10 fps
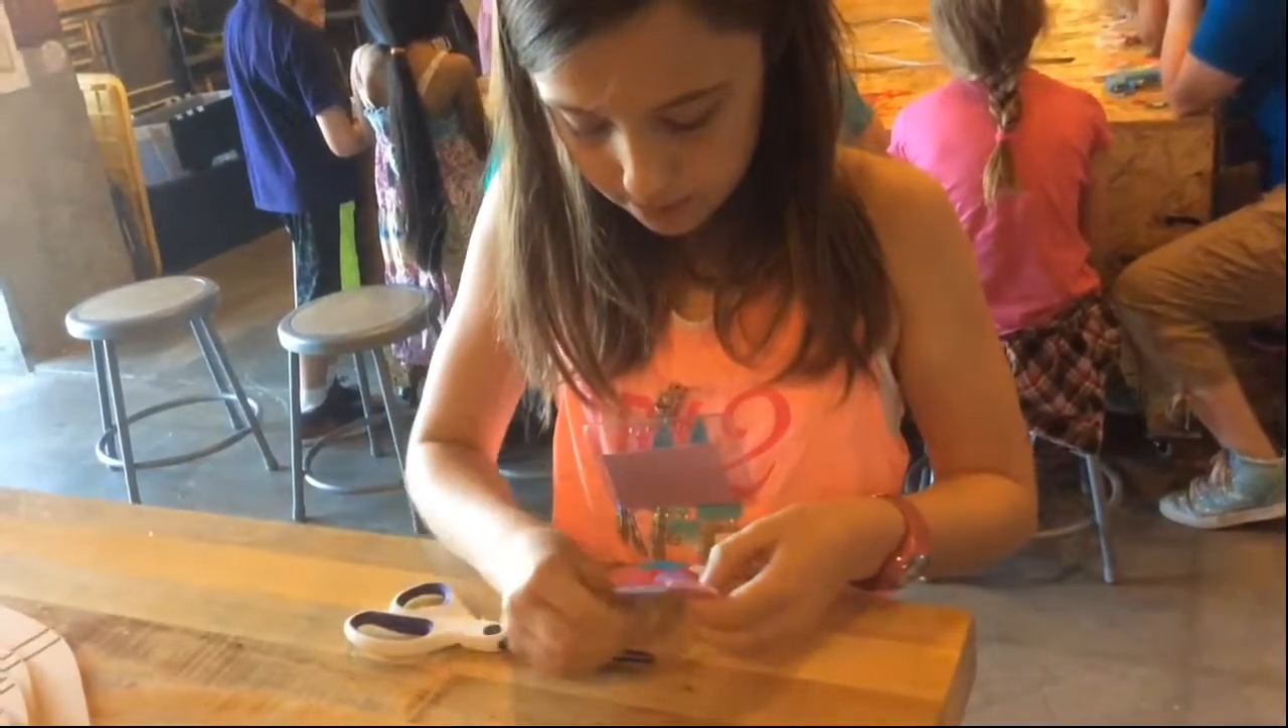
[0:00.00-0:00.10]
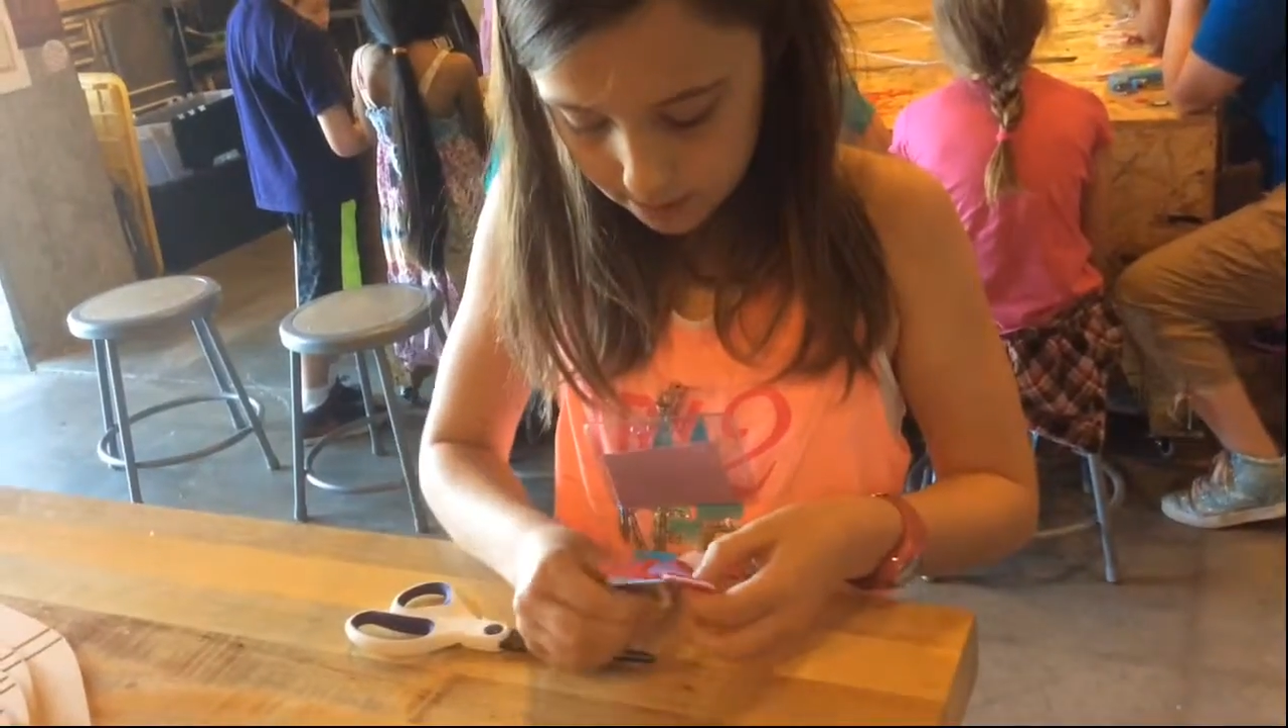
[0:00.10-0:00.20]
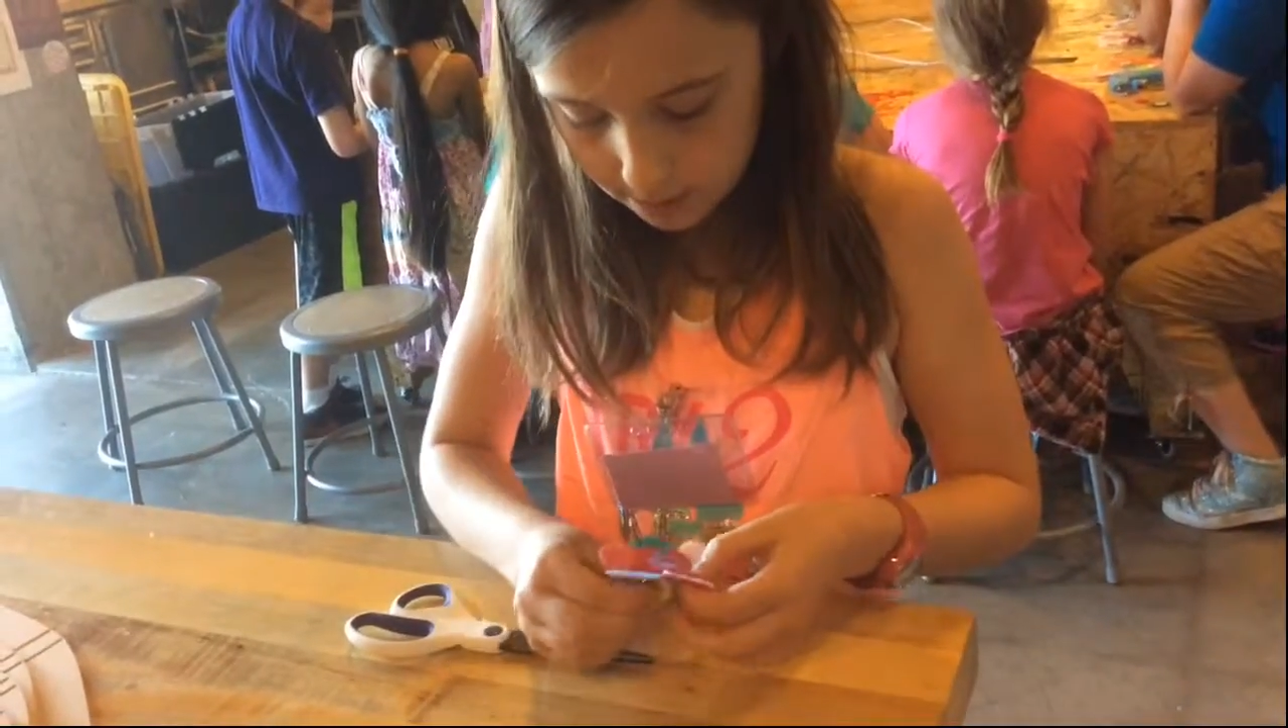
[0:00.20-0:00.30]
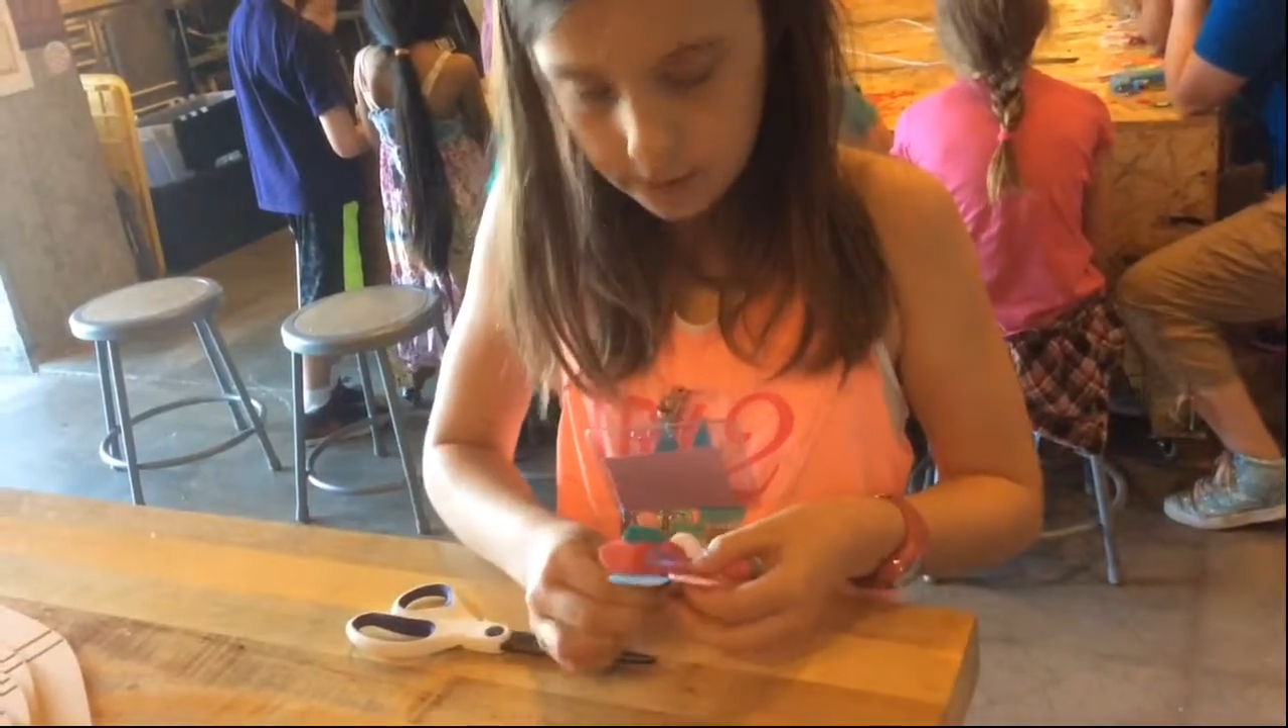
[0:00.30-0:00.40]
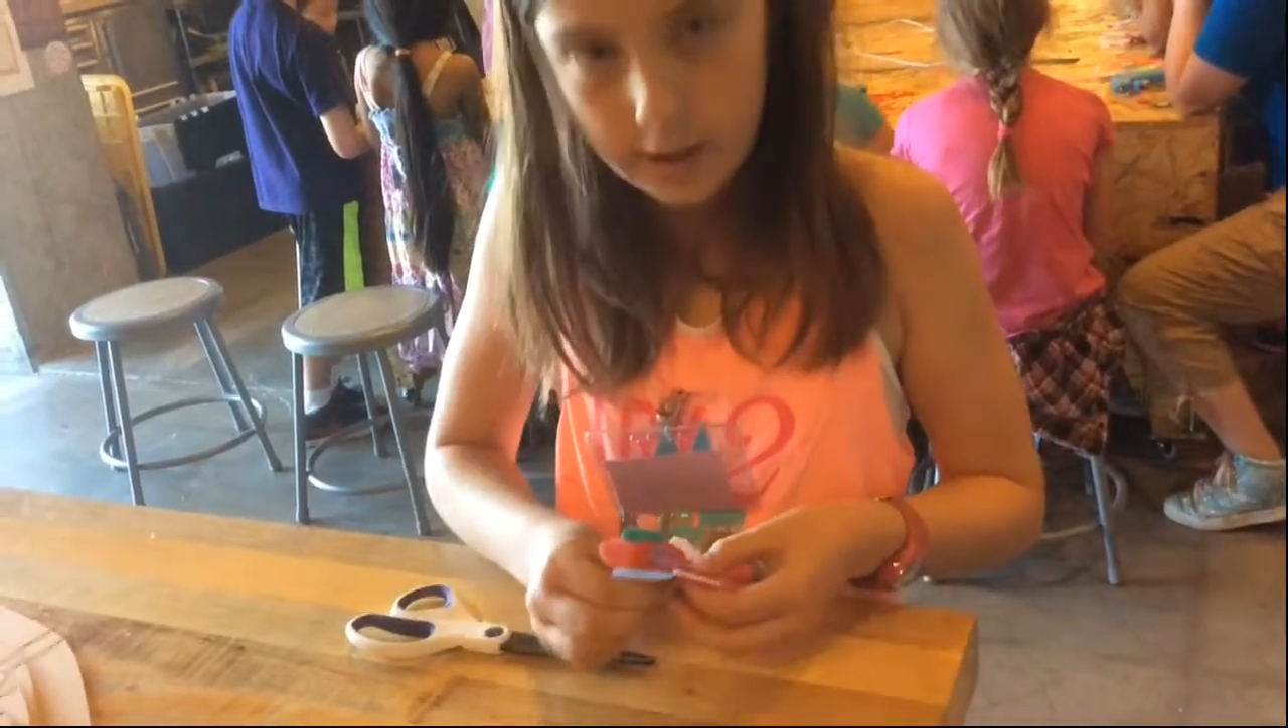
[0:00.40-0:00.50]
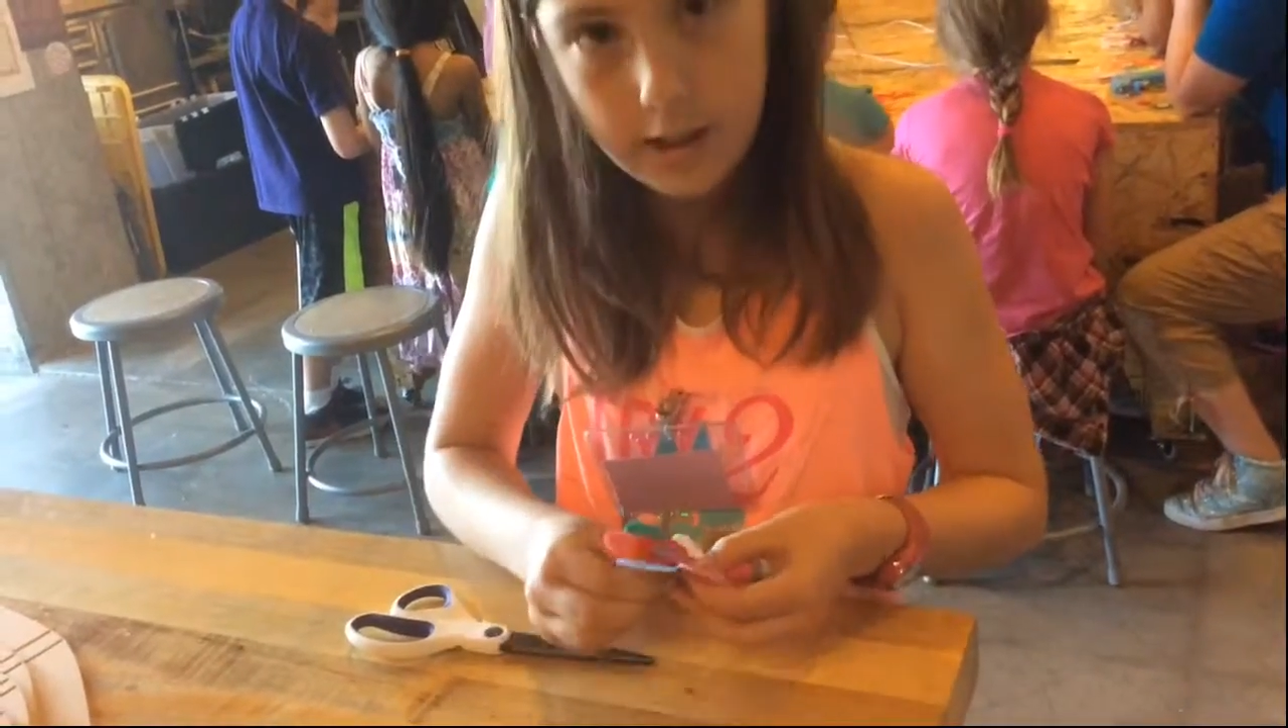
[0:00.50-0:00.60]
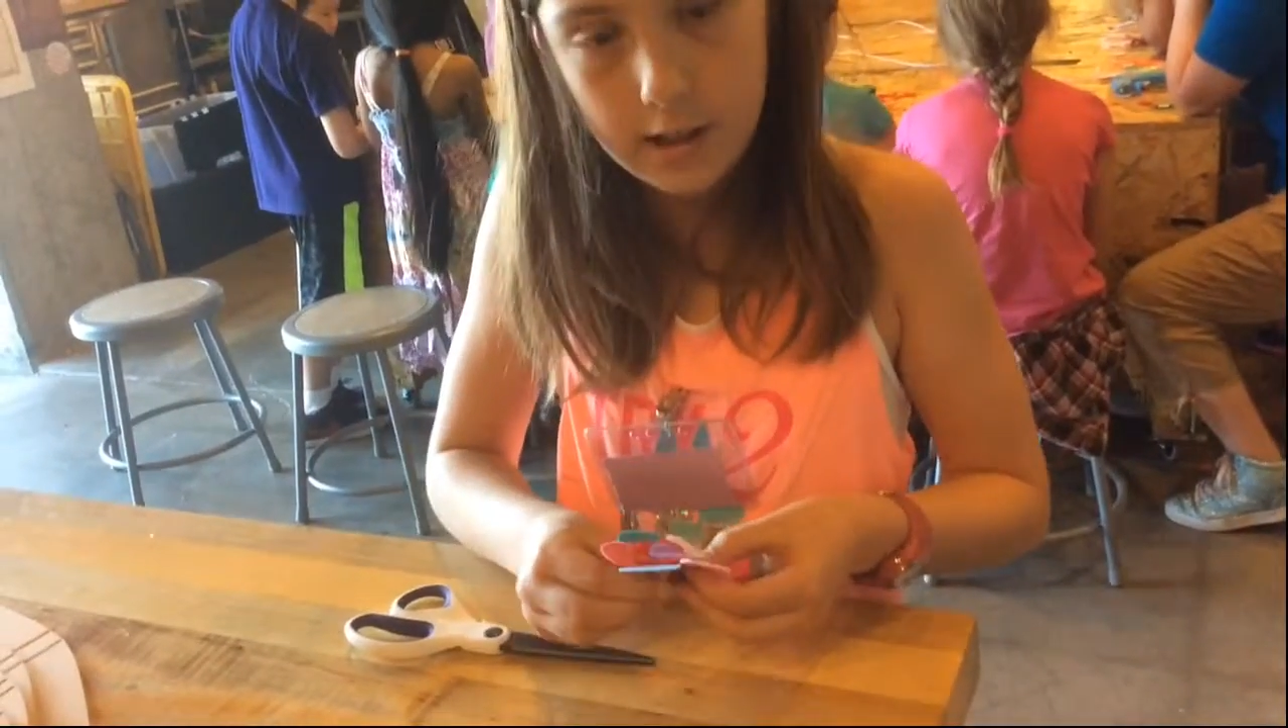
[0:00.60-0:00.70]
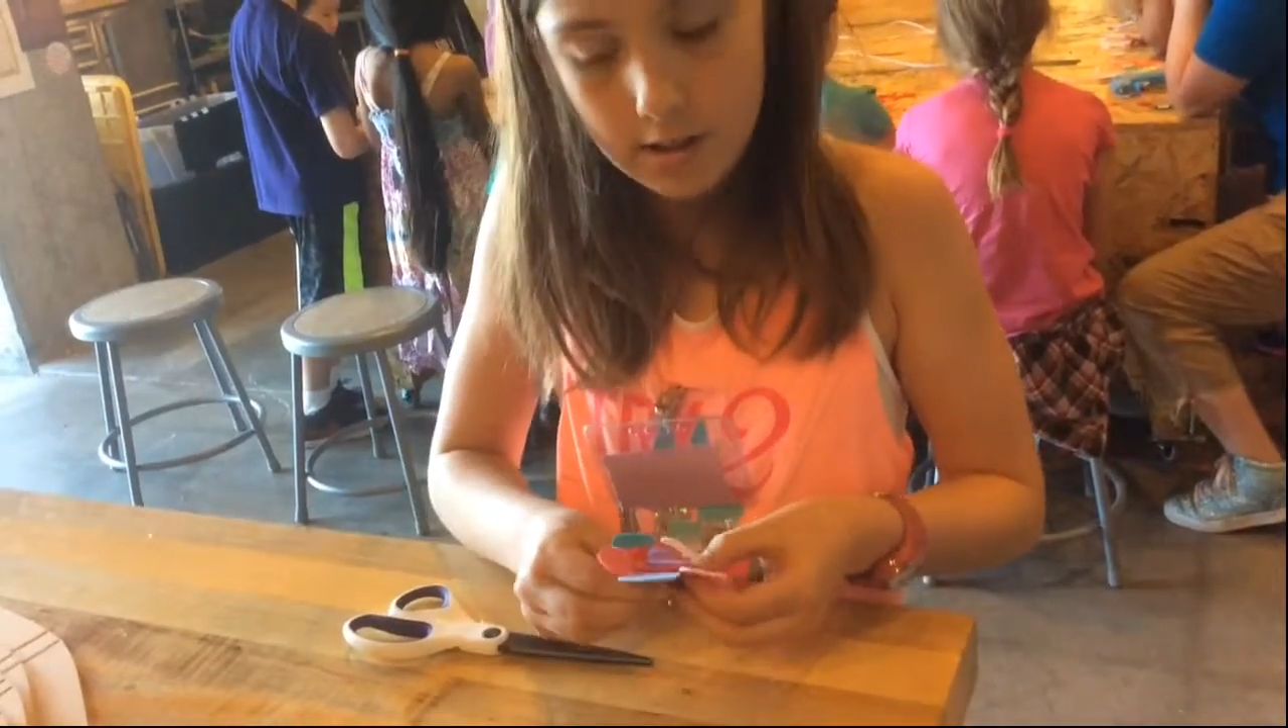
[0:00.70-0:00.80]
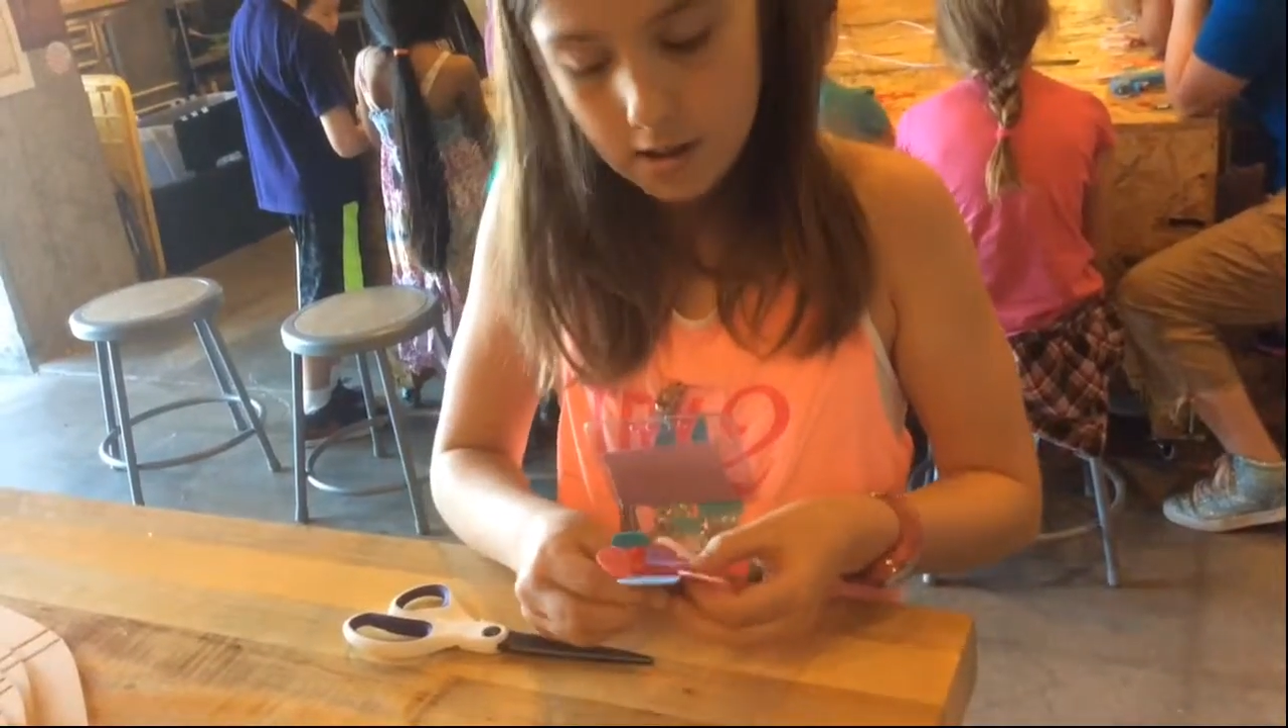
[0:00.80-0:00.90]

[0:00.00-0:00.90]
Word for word: underneath